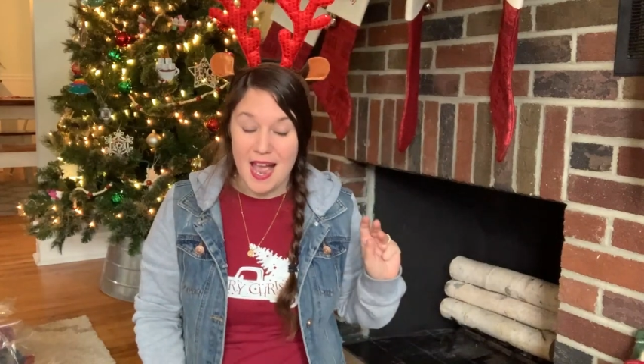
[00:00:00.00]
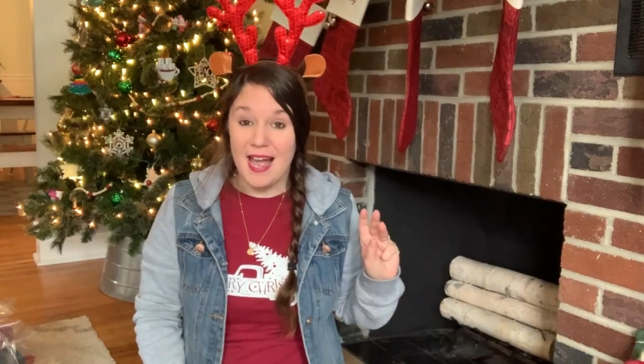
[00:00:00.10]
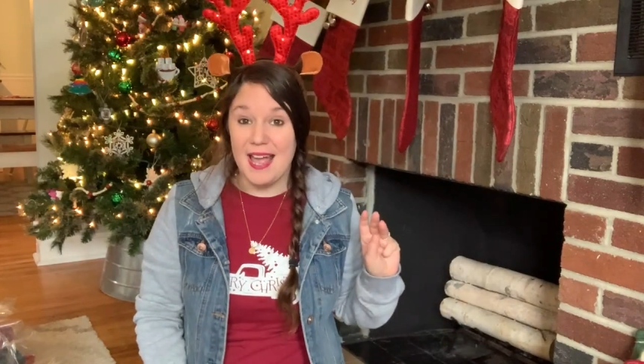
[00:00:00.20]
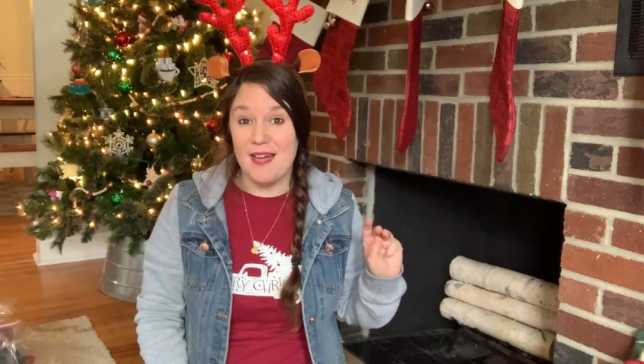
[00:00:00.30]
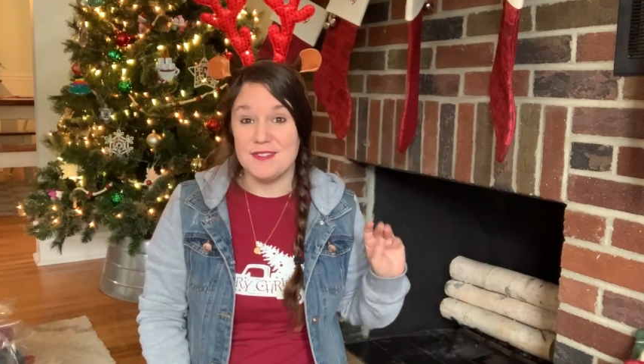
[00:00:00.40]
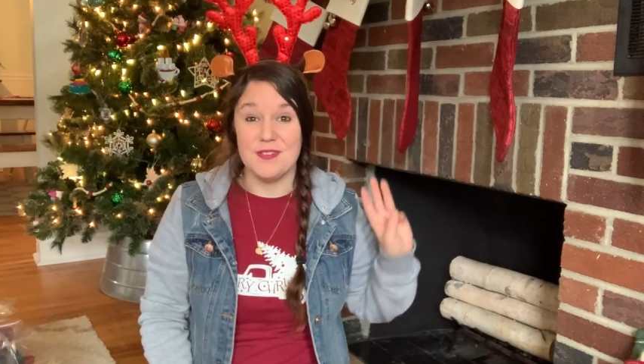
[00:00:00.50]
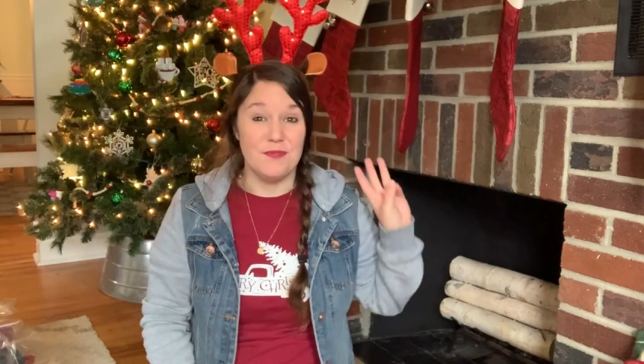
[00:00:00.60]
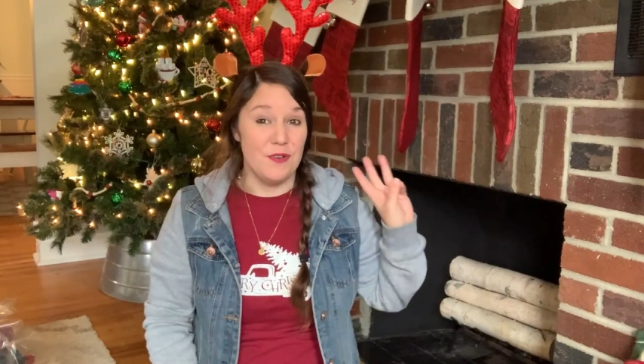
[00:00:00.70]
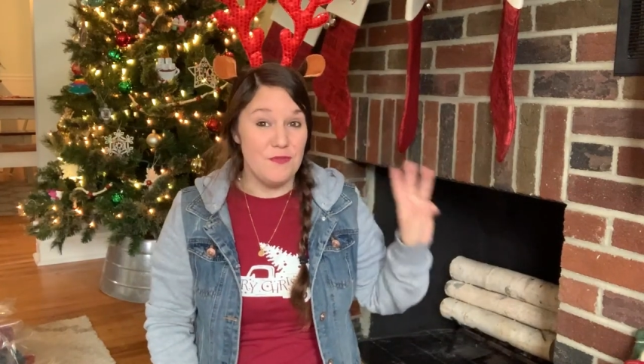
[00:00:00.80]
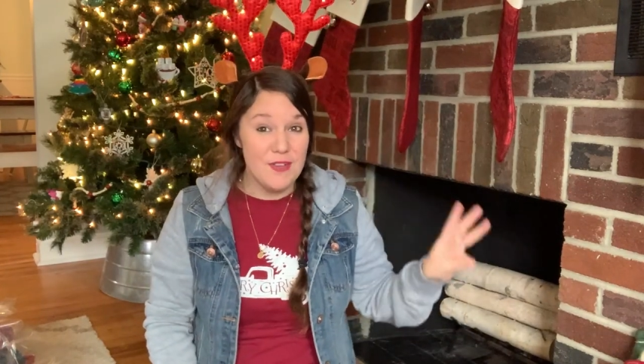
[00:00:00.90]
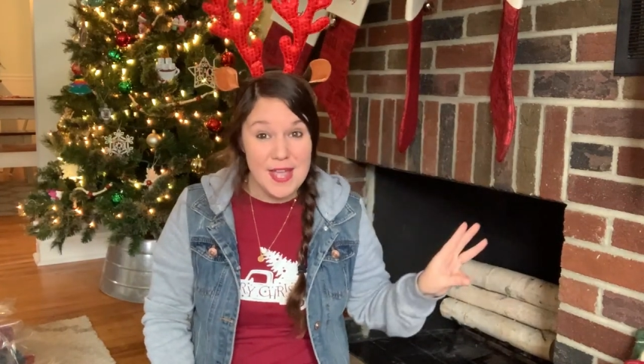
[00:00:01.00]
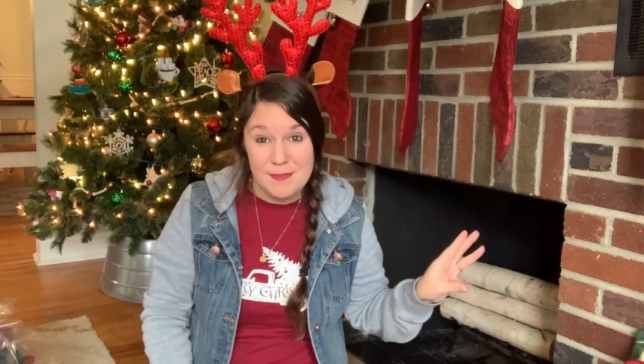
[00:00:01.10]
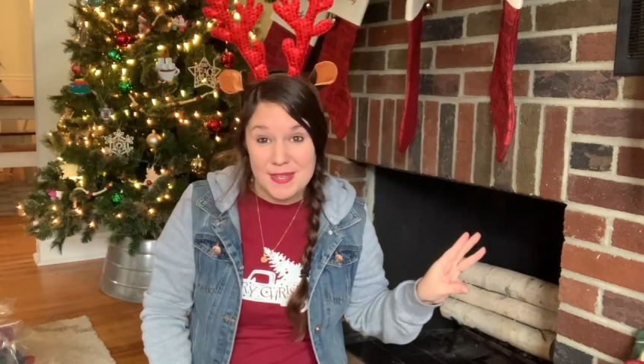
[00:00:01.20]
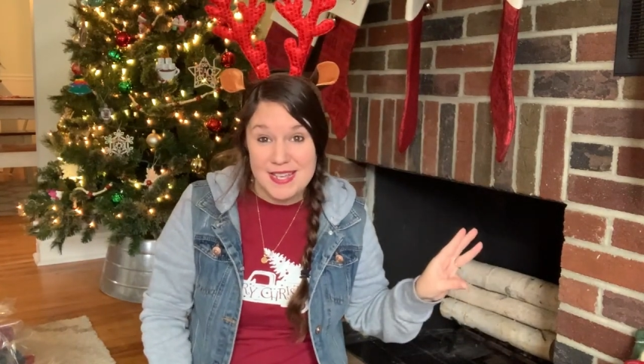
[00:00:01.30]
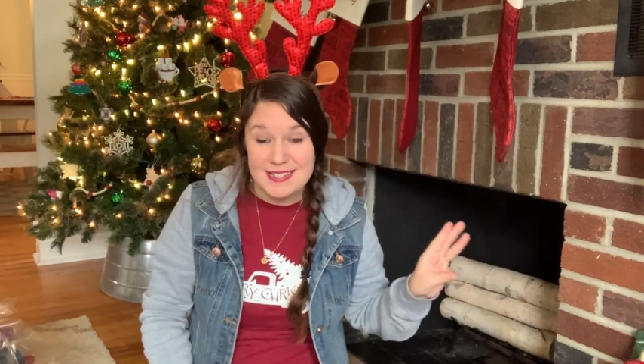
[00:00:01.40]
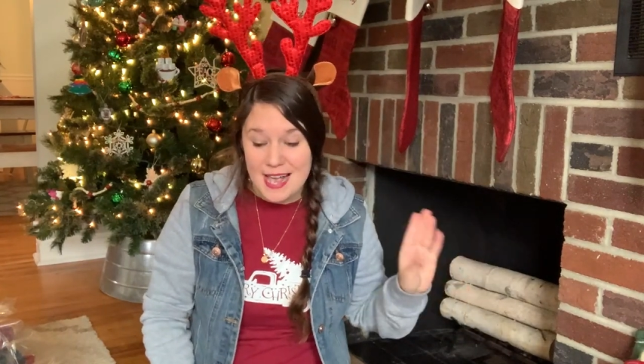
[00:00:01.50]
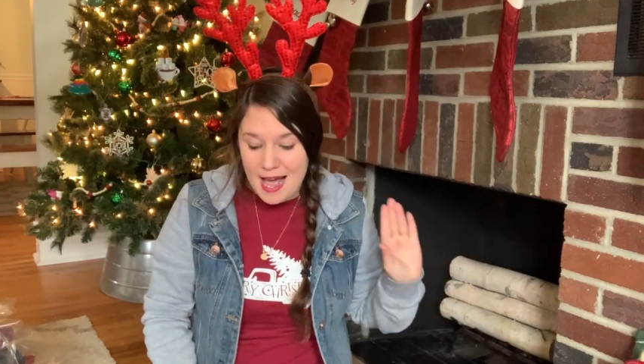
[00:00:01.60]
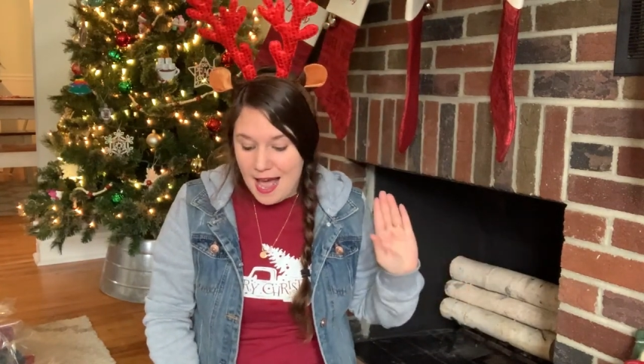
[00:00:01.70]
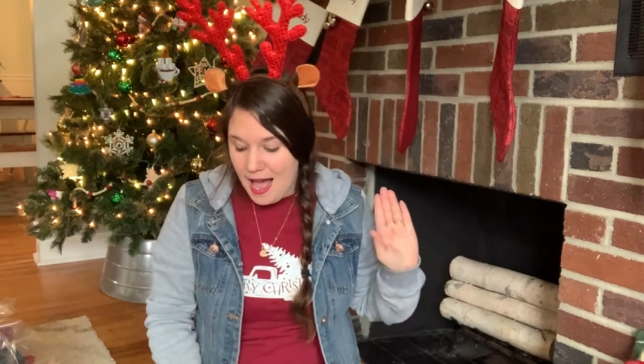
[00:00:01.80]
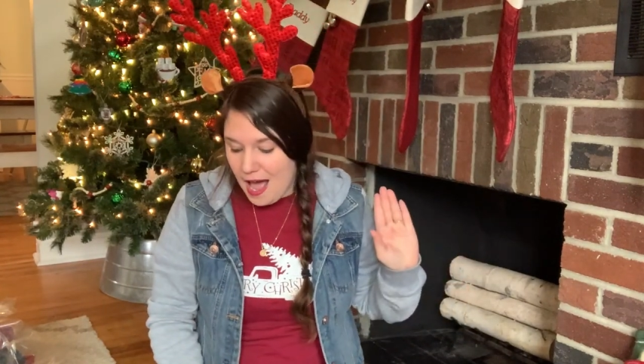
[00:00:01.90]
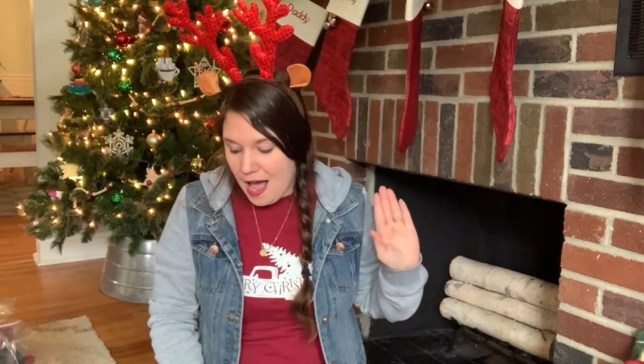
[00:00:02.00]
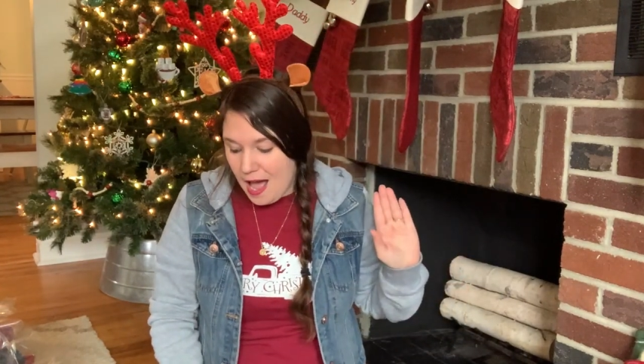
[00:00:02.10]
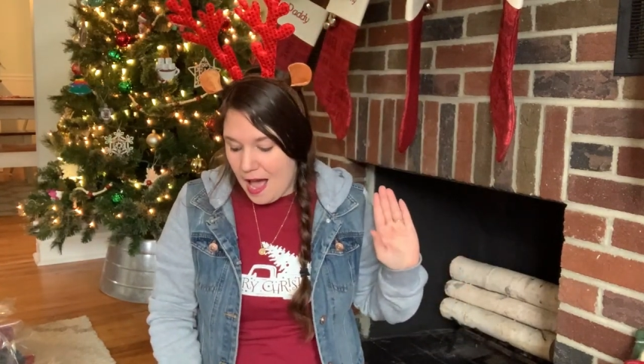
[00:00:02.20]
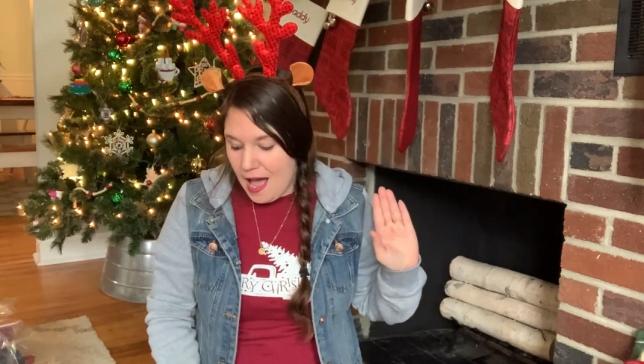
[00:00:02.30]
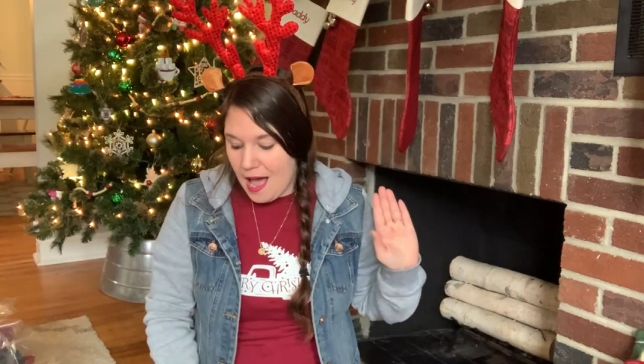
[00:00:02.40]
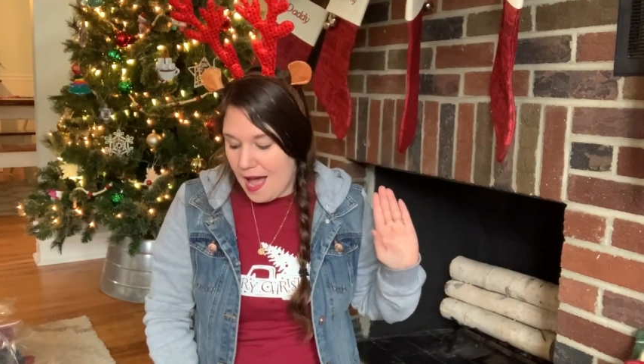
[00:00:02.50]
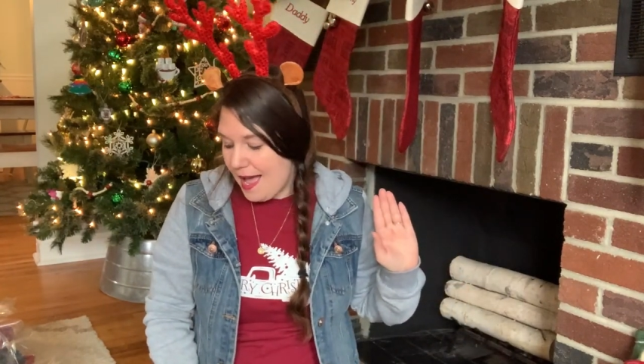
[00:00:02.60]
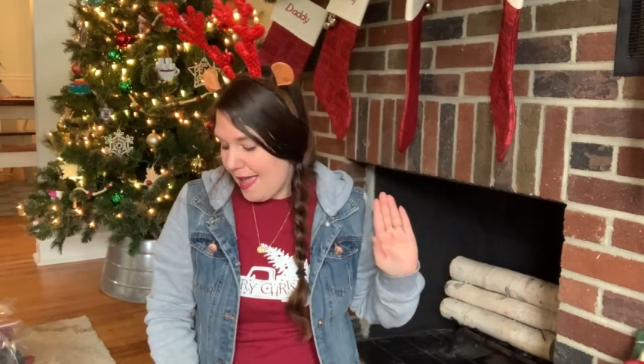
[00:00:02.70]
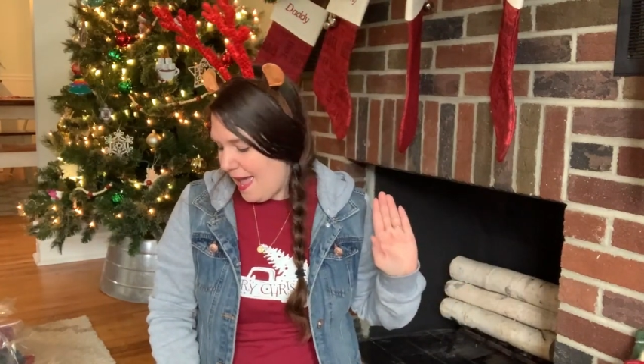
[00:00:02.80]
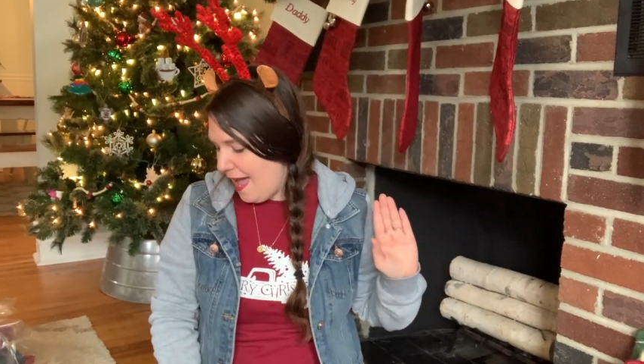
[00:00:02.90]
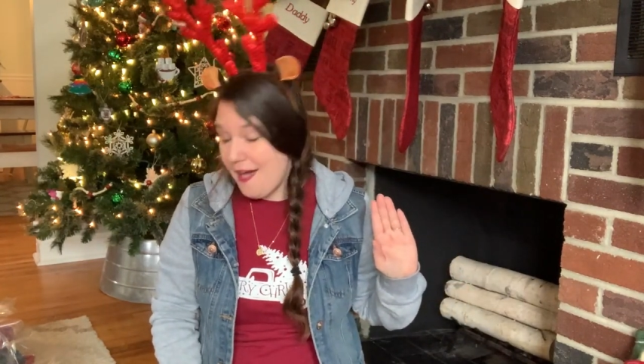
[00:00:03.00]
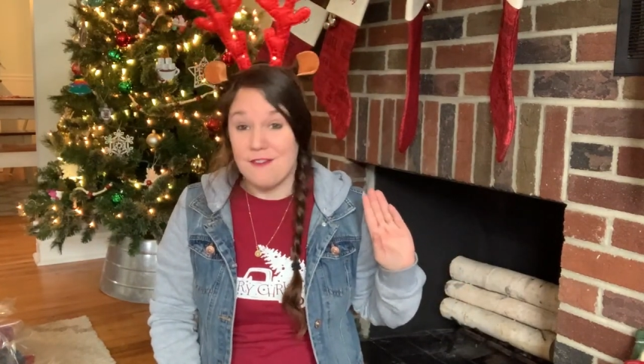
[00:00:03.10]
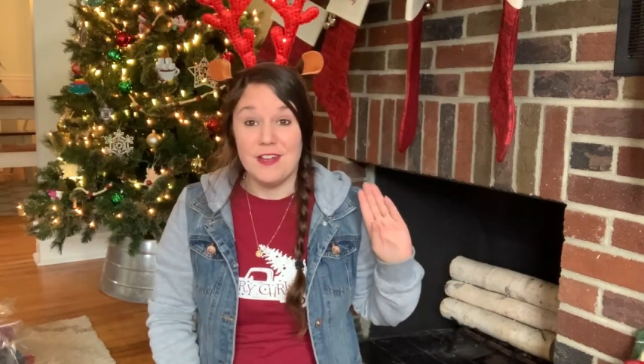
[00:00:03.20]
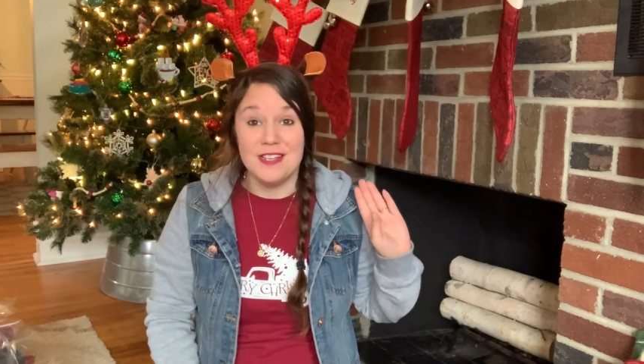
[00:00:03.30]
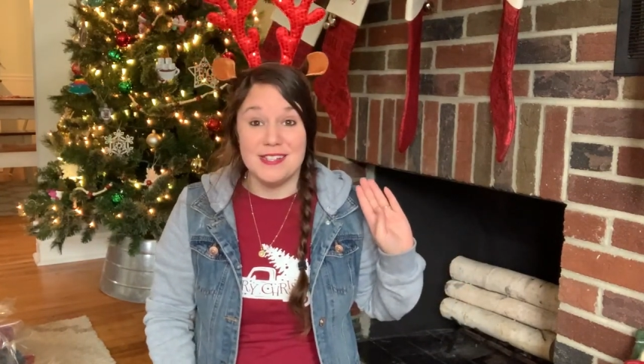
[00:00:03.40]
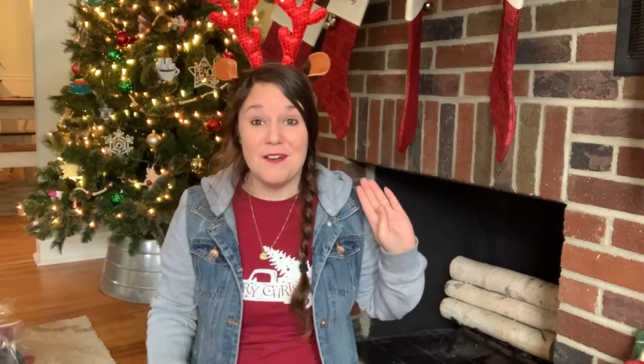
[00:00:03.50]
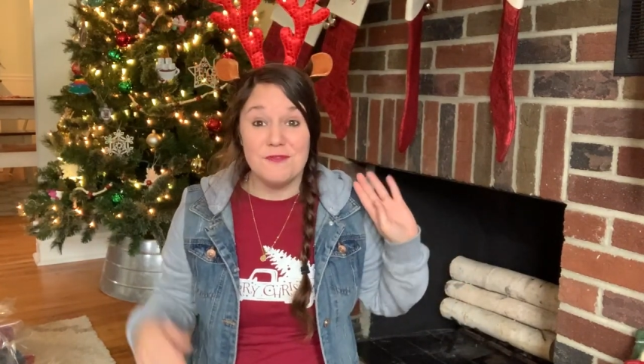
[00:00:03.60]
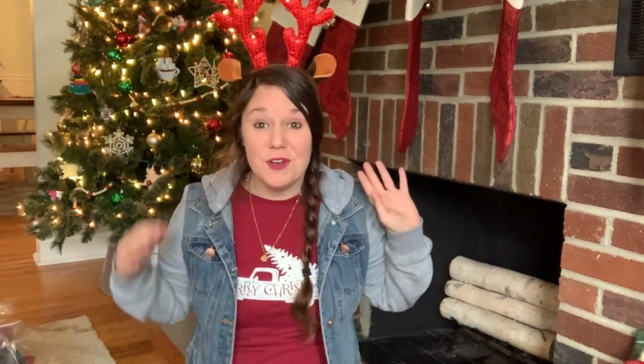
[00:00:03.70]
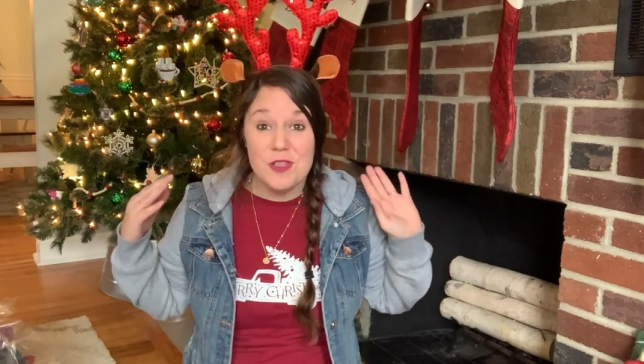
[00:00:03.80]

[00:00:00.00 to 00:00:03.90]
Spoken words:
I have some for families. I have some for